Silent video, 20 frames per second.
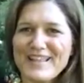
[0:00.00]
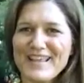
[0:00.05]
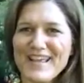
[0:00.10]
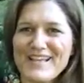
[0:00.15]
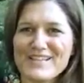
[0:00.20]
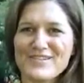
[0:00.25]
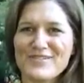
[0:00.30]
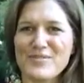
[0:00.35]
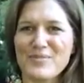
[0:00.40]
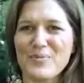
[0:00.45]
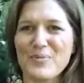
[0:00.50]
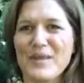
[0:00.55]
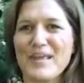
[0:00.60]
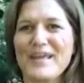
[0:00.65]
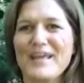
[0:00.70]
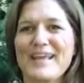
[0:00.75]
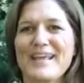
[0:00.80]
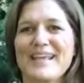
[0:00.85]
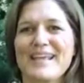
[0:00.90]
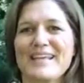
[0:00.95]
the end of the
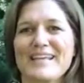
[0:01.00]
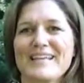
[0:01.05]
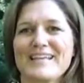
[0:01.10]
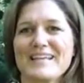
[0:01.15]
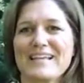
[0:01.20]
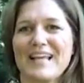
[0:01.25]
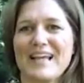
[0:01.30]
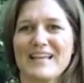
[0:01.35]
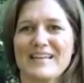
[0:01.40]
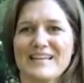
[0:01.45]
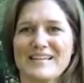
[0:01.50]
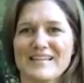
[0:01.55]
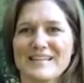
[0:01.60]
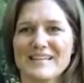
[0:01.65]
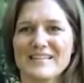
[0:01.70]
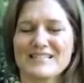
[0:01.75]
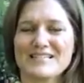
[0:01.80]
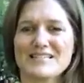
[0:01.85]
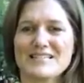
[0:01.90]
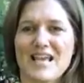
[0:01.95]
week and
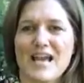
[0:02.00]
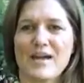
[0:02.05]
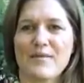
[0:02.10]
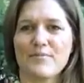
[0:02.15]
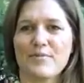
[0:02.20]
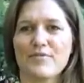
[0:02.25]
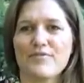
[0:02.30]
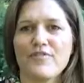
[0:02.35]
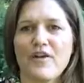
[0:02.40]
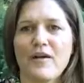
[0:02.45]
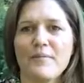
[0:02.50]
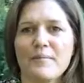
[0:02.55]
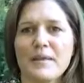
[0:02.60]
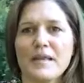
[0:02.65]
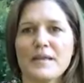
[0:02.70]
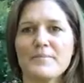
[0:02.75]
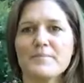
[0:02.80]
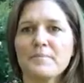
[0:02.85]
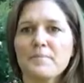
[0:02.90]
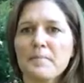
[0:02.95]
the time with
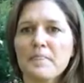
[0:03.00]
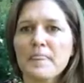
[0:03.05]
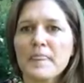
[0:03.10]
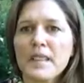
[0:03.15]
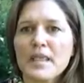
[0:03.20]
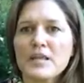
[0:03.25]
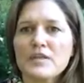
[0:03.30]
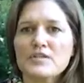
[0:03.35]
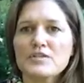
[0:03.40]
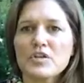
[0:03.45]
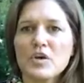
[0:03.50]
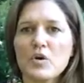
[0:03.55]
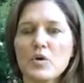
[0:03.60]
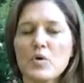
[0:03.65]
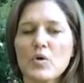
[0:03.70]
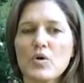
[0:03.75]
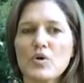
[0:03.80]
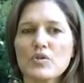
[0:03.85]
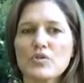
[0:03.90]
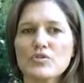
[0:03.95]
family.
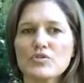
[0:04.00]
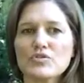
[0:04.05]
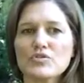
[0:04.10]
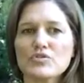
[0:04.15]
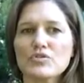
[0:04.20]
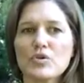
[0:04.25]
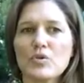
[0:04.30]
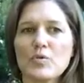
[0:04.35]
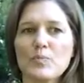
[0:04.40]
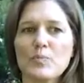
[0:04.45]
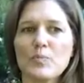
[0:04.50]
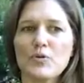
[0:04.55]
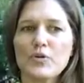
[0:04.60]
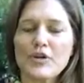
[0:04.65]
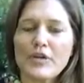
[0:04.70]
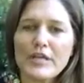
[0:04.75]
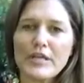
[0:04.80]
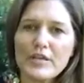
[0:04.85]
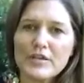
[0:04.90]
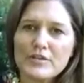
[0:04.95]
So
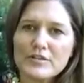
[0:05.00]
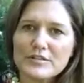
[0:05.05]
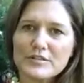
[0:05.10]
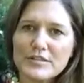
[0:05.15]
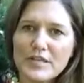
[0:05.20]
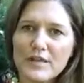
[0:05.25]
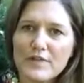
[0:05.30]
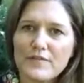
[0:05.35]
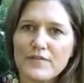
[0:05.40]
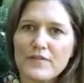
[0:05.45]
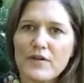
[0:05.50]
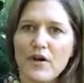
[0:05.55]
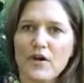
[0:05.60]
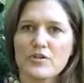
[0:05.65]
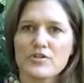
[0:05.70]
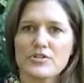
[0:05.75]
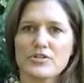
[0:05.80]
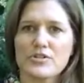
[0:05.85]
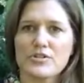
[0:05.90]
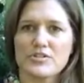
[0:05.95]
putting yourself
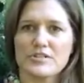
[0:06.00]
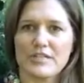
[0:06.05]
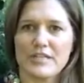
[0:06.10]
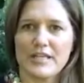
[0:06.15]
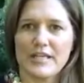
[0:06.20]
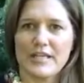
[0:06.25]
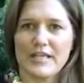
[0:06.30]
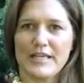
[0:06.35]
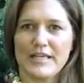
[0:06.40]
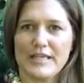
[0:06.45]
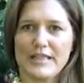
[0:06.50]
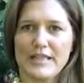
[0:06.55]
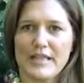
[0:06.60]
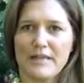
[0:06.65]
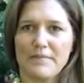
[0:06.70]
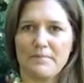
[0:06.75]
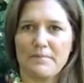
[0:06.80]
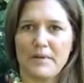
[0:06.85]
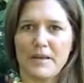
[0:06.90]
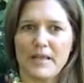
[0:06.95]
consciously in
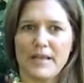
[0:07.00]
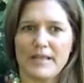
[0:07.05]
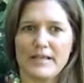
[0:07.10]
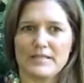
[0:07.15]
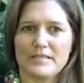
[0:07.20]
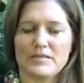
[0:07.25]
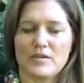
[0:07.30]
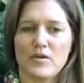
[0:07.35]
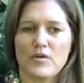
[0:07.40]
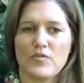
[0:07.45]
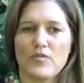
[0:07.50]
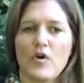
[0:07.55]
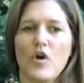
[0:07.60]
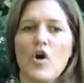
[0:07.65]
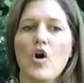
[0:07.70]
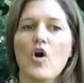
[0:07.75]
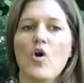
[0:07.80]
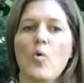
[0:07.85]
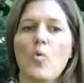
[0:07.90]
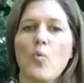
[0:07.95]
that place of
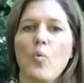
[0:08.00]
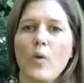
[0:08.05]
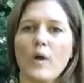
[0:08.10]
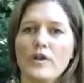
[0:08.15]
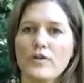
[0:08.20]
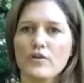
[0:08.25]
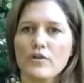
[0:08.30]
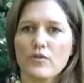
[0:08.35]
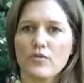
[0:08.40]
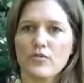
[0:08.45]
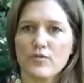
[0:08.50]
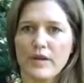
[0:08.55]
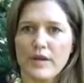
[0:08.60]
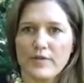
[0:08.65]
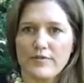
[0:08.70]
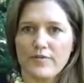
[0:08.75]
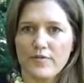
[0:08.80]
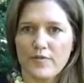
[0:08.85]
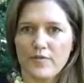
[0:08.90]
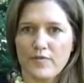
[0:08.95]
what you're
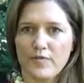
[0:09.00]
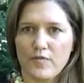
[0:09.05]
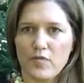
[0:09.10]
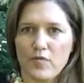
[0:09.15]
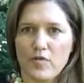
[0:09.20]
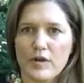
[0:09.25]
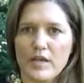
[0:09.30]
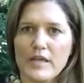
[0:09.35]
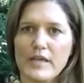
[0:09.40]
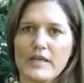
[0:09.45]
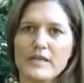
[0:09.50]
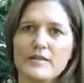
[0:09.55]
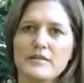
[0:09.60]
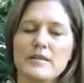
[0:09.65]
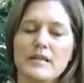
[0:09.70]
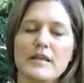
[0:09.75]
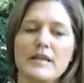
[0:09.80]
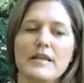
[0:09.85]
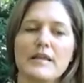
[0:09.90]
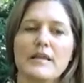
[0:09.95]
grateful for,
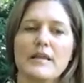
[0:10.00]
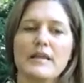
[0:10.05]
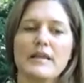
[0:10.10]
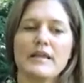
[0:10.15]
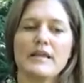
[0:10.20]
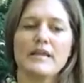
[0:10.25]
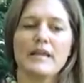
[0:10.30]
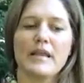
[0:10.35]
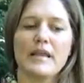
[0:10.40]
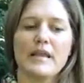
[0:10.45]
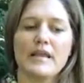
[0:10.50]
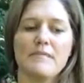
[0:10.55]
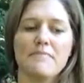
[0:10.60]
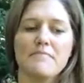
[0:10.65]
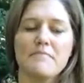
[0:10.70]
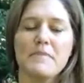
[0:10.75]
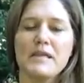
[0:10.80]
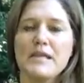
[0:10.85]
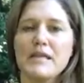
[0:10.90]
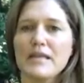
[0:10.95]
it
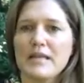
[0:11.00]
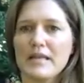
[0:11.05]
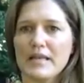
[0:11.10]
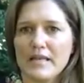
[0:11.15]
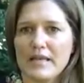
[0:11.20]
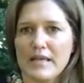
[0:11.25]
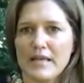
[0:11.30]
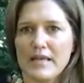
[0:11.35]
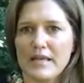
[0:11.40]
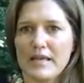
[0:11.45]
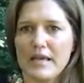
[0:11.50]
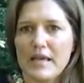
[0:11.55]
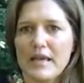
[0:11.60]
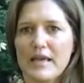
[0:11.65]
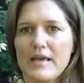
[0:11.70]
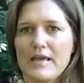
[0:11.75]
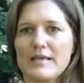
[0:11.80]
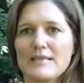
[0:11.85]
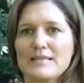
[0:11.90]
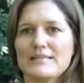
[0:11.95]
immediately
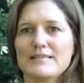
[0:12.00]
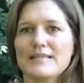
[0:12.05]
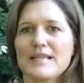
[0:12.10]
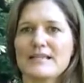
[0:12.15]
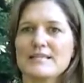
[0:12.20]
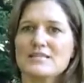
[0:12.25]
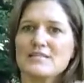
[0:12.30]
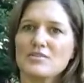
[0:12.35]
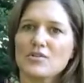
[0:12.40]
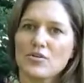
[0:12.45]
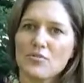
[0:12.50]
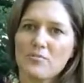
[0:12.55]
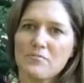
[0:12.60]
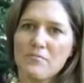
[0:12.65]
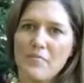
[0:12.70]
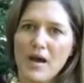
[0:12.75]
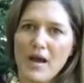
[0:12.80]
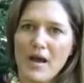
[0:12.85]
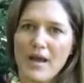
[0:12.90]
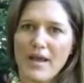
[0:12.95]
sets your
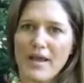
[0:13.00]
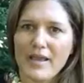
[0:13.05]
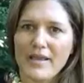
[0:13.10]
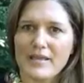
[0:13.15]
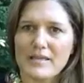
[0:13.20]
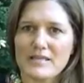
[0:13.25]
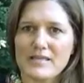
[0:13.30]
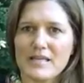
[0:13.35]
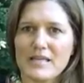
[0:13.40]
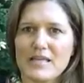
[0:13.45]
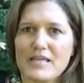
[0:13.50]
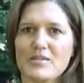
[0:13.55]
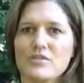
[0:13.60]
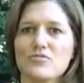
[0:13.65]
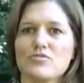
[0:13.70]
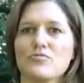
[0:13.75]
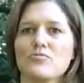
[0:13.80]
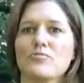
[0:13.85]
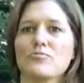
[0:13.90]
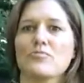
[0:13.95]
mind
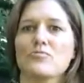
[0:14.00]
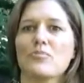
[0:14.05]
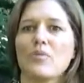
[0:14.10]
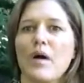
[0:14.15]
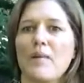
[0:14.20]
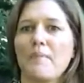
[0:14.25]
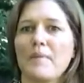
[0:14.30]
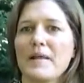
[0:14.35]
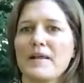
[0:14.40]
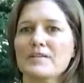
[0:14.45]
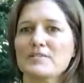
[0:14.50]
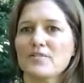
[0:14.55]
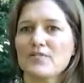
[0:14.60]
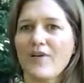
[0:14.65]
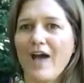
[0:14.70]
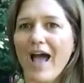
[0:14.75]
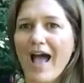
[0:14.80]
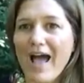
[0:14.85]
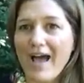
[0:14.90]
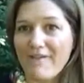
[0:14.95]
into a place of
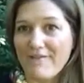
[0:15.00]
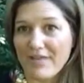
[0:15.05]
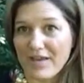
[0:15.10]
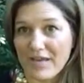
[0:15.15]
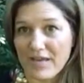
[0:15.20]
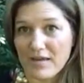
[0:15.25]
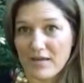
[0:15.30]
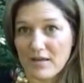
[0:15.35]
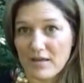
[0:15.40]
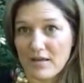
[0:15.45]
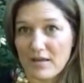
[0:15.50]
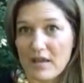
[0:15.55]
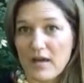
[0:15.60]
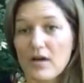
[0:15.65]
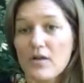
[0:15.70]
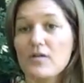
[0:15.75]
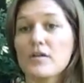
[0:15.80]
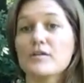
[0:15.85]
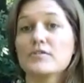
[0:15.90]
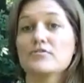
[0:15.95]
having,
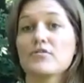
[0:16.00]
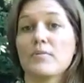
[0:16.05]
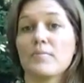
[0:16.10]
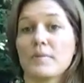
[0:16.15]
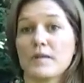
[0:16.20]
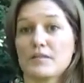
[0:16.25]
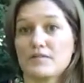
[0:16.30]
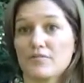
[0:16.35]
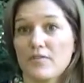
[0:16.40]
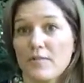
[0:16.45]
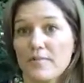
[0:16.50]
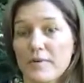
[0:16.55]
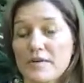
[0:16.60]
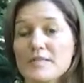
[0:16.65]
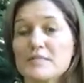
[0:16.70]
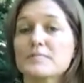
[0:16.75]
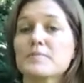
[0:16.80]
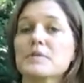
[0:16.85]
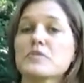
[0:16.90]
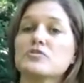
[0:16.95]
into a place of
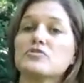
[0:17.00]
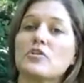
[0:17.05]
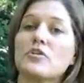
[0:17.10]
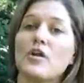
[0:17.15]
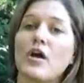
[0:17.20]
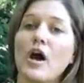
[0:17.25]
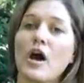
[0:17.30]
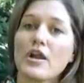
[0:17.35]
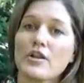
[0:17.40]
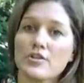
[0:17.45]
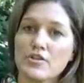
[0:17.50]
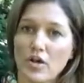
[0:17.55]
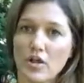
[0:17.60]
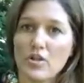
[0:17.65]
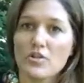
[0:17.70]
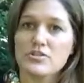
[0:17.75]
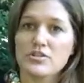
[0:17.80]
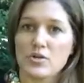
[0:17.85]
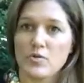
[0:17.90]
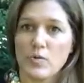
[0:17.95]
abundance, because you're
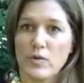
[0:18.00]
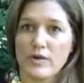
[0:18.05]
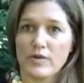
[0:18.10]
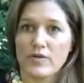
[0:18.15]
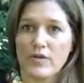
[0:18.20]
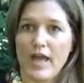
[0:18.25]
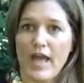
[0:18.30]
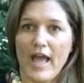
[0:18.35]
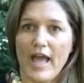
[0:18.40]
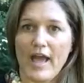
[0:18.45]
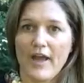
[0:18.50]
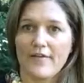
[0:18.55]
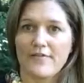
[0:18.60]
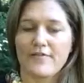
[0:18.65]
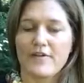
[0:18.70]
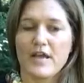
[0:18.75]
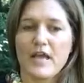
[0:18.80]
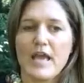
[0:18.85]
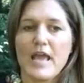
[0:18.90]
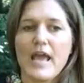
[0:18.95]
acknowledging what you
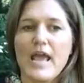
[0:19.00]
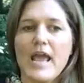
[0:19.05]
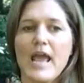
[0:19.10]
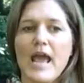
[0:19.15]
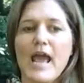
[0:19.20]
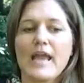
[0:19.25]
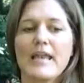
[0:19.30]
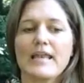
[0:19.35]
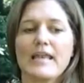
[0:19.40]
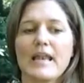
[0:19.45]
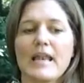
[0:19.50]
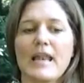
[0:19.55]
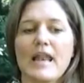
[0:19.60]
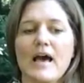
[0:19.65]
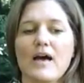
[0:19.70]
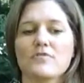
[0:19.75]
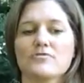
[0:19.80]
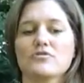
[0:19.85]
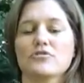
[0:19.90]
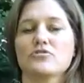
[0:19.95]
have. And it
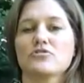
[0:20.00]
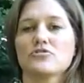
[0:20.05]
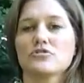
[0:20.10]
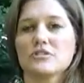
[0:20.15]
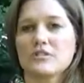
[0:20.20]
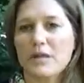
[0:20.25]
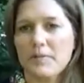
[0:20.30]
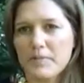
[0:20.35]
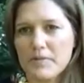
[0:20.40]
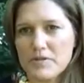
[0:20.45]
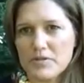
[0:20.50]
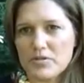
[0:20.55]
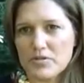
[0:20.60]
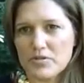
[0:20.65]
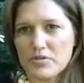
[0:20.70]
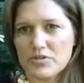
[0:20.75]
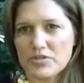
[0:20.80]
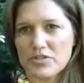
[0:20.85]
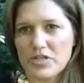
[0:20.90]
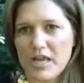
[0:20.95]
allows you to step into
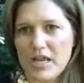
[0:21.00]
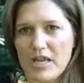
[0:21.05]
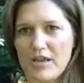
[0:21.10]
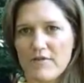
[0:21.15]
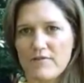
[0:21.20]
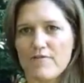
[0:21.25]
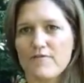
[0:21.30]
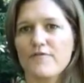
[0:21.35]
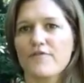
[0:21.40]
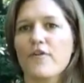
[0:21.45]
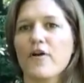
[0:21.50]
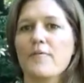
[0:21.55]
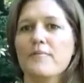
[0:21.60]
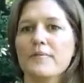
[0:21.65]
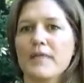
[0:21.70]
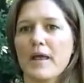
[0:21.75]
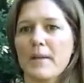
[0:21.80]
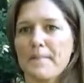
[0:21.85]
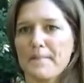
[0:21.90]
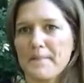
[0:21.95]
your day
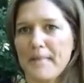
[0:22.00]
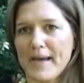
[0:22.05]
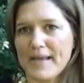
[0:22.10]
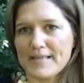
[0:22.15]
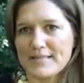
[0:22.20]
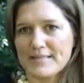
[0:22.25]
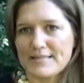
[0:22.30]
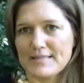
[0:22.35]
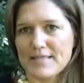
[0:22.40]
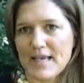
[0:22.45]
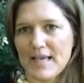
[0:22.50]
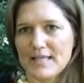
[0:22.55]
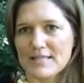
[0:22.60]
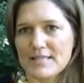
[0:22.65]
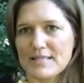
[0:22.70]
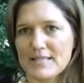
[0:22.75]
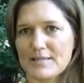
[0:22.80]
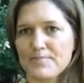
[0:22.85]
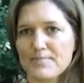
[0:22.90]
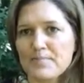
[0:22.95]
from that
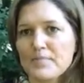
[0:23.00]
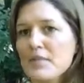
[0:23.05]
mindset.